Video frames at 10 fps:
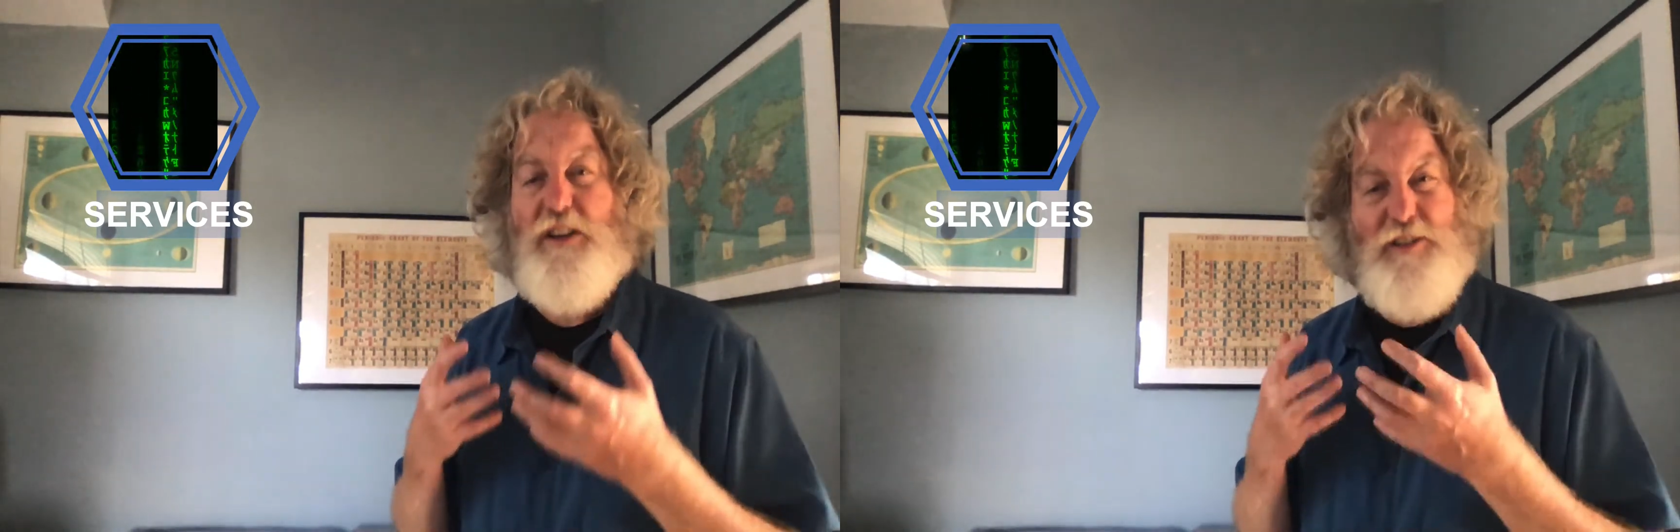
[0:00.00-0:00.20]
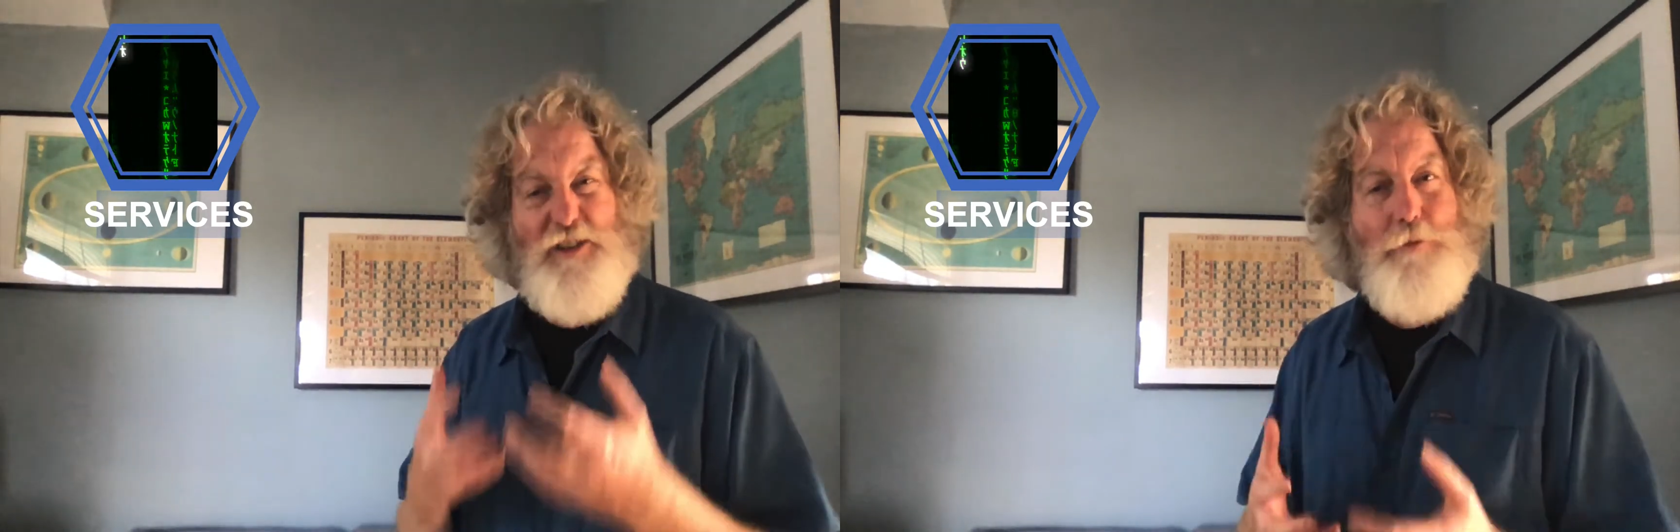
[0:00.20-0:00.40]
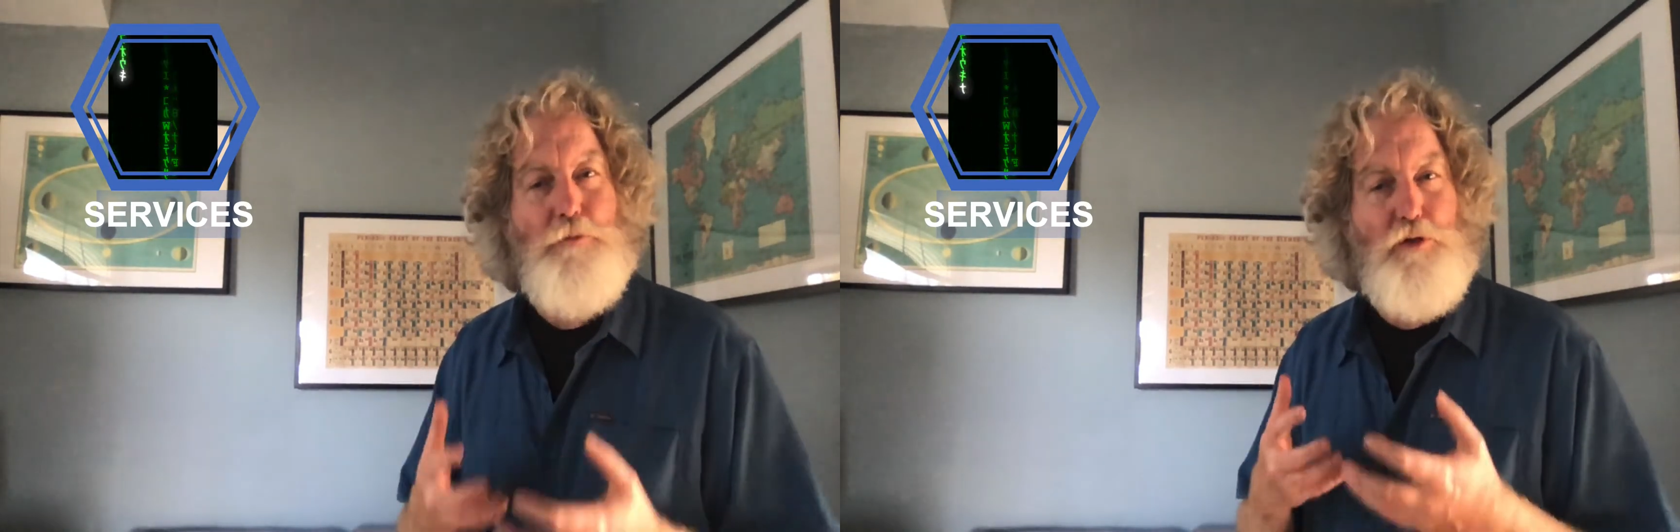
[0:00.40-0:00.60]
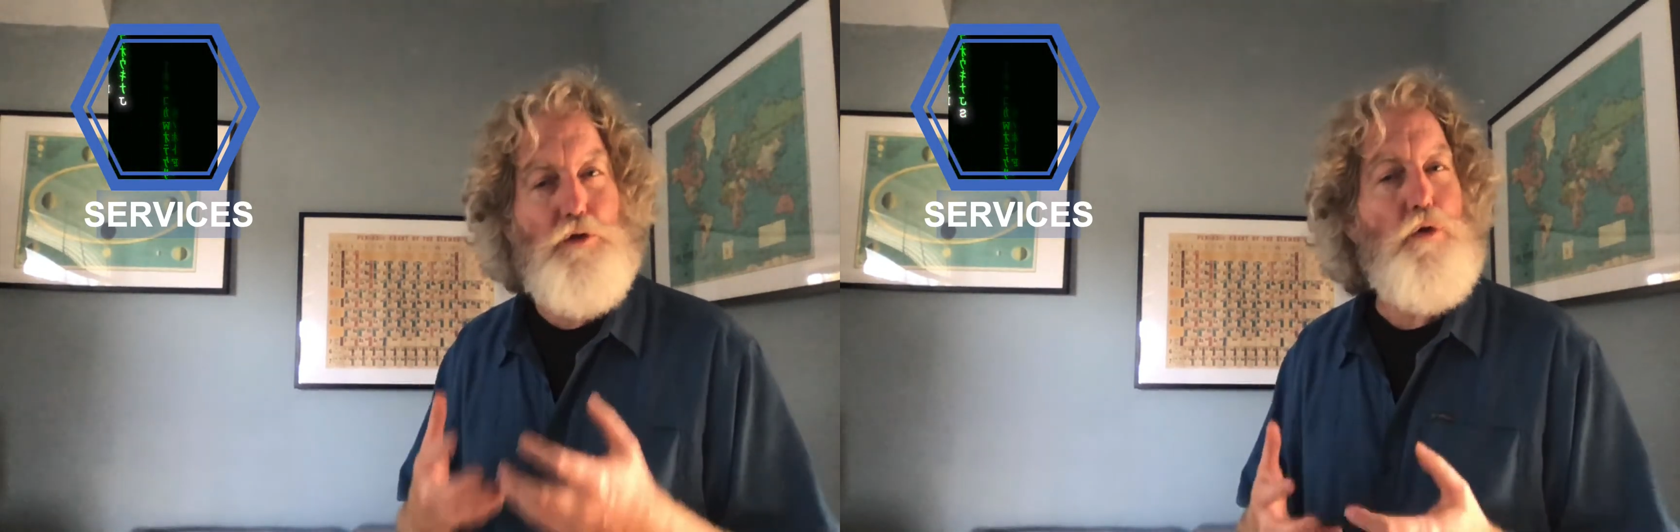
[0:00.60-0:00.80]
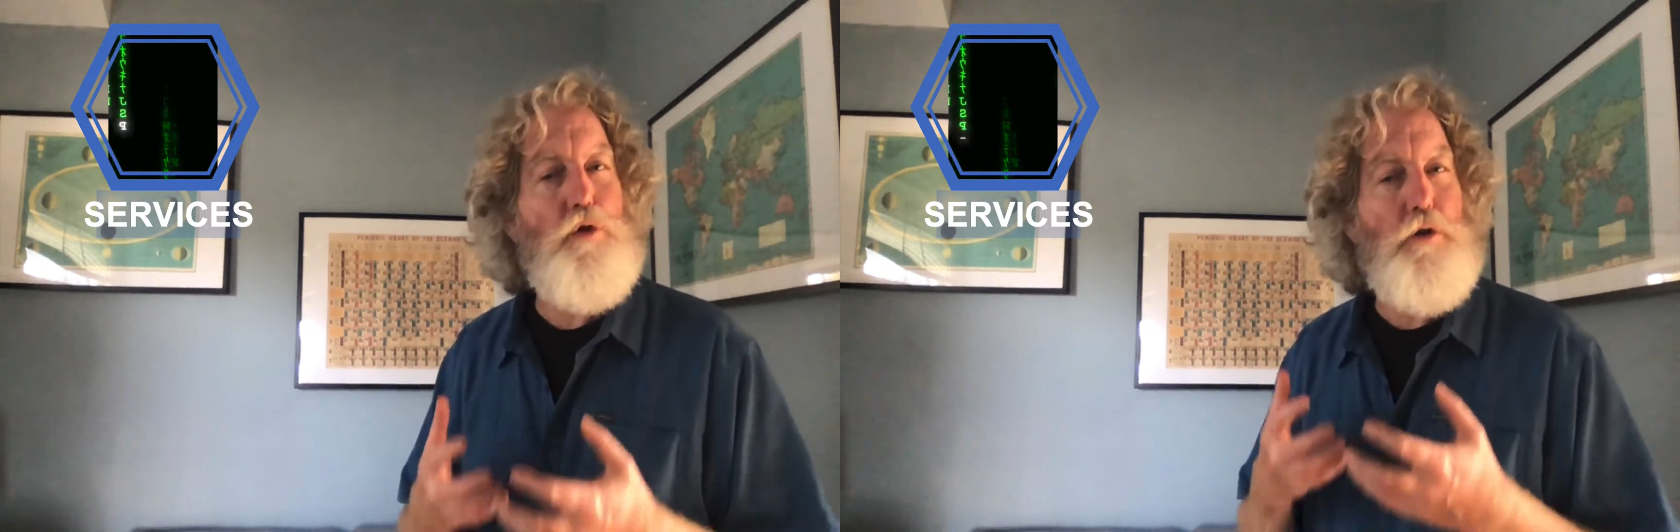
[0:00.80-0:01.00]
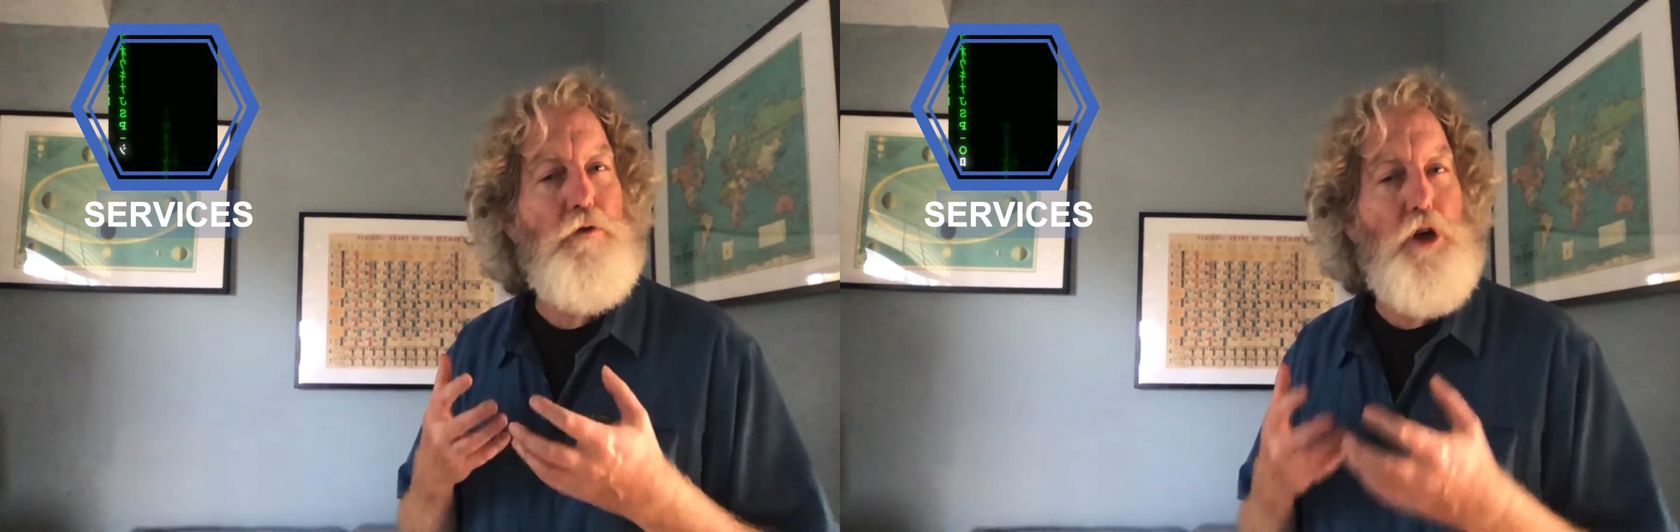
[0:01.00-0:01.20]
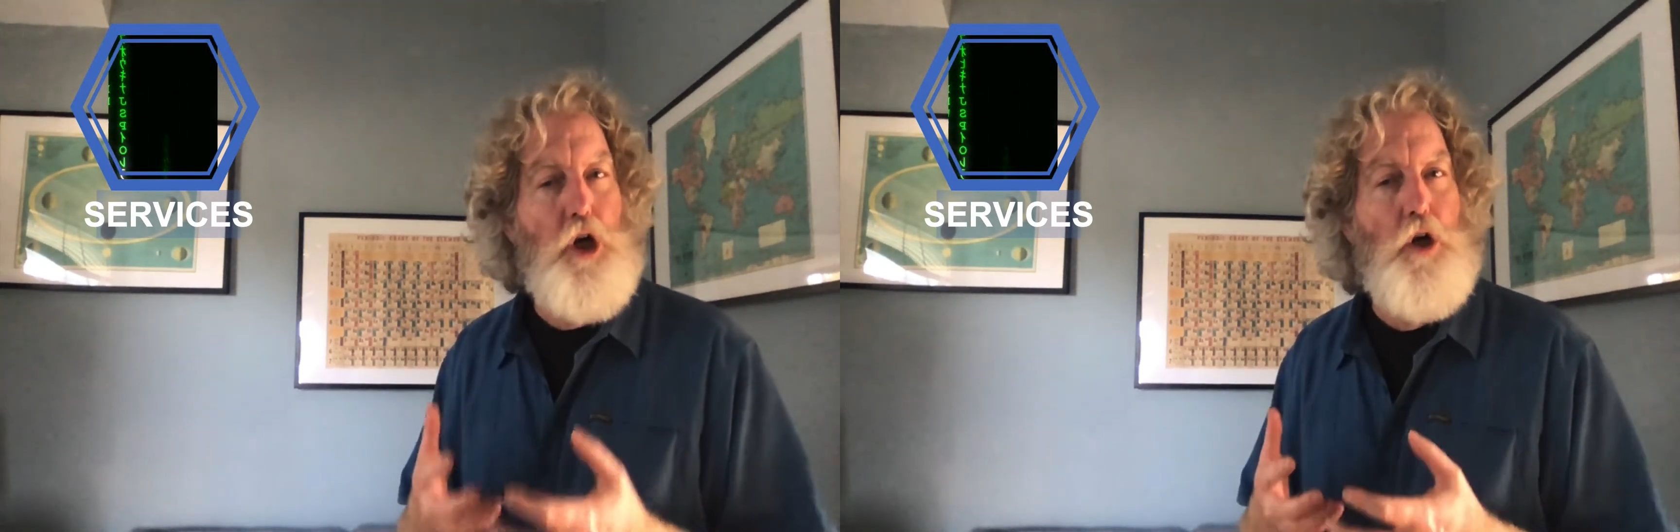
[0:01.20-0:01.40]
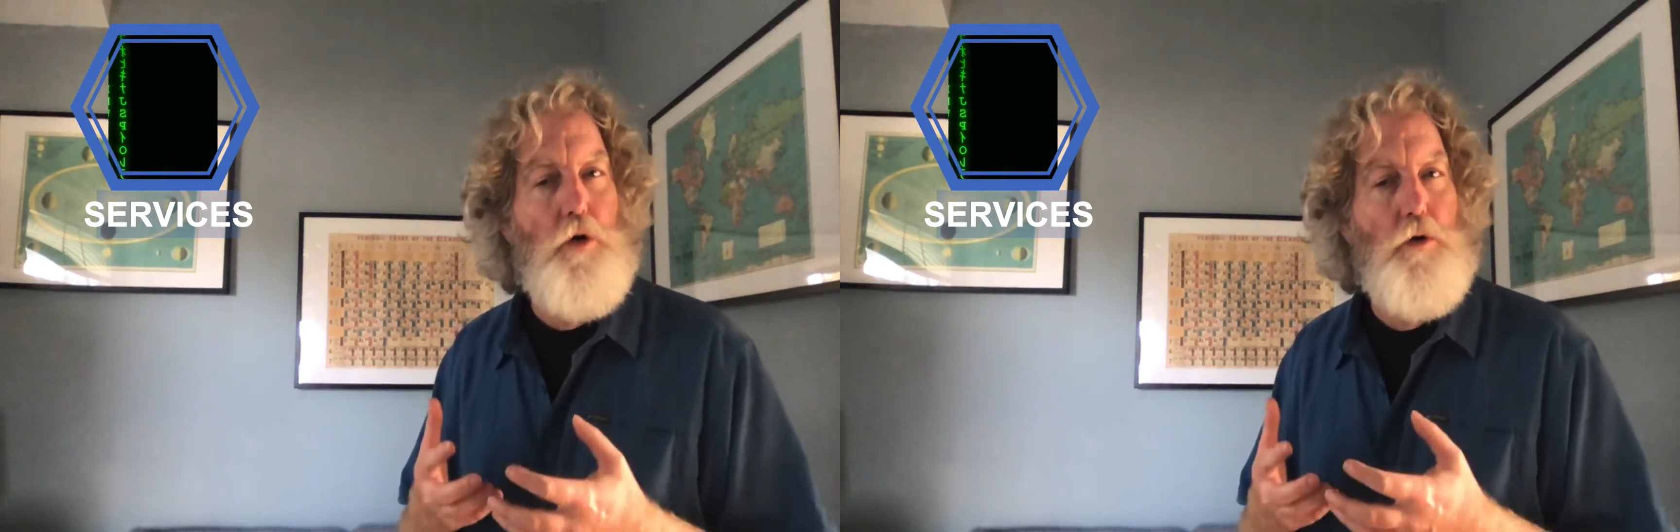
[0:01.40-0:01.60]
some sort of
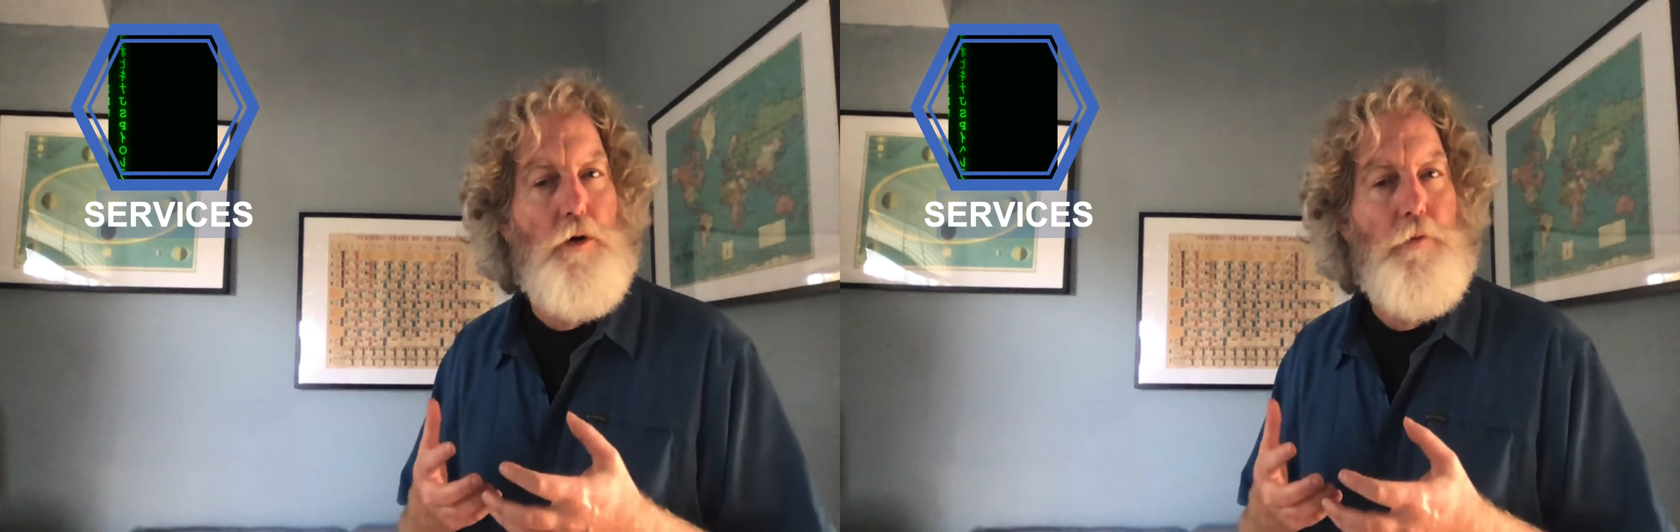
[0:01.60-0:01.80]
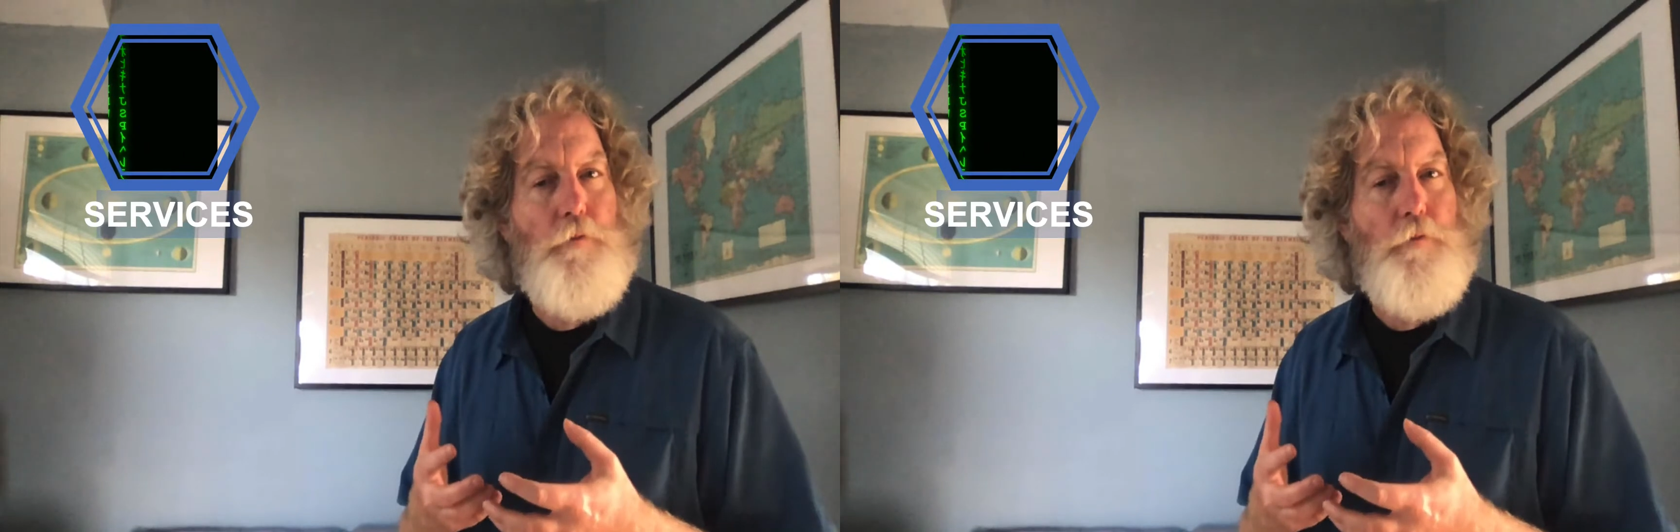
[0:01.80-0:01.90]
code.